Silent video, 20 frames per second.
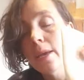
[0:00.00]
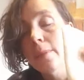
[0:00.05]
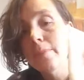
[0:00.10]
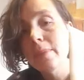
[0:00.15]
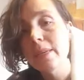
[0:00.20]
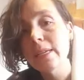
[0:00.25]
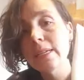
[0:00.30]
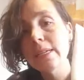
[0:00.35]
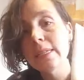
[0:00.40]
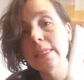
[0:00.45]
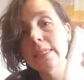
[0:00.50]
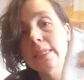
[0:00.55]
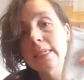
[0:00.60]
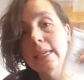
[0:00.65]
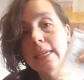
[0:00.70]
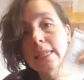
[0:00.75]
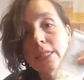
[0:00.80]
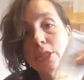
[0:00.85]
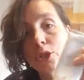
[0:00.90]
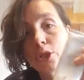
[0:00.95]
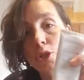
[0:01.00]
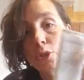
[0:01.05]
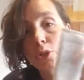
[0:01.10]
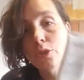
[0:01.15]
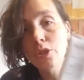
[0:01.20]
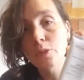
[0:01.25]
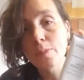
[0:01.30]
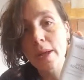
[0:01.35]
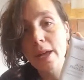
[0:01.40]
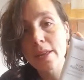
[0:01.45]
because it's a
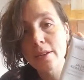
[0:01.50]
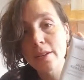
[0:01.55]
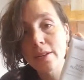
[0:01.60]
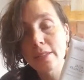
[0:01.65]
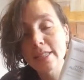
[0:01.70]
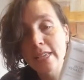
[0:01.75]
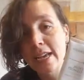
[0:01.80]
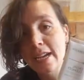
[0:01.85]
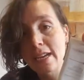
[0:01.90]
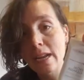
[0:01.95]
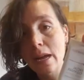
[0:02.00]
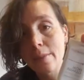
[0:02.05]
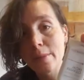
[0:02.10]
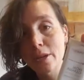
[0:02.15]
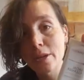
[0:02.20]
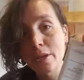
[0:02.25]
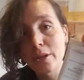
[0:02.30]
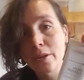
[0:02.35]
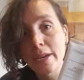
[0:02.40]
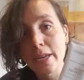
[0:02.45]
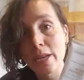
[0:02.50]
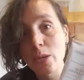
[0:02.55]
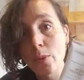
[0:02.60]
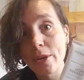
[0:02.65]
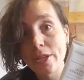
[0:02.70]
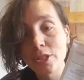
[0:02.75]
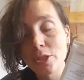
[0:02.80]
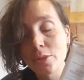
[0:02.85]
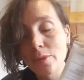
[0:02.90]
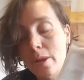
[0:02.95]
huge bottle, it's economical, and it
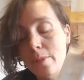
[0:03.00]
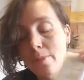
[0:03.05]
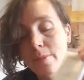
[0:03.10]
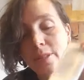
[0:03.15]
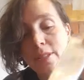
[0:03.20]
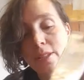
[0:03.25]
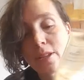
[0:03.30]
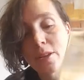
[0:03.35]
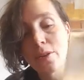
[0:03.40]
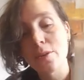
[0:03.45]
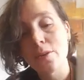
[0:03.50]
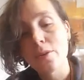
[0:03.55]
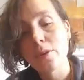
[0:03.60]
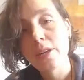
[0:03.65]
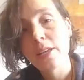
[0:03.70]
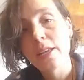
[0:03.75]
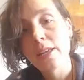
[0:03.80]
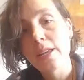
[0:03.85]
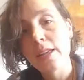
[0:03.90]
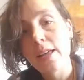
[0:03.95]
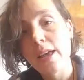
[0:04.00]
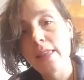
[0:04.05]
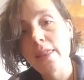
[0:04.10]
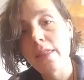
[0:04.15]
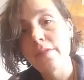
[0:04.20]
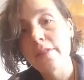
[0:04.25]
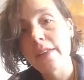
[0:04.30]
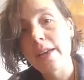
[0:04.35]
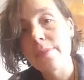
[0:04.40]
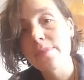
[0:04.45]
wakes you up. So I
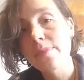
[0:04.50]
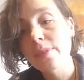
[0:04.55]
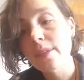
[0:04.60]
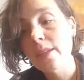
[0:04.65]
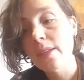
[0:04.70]
love that.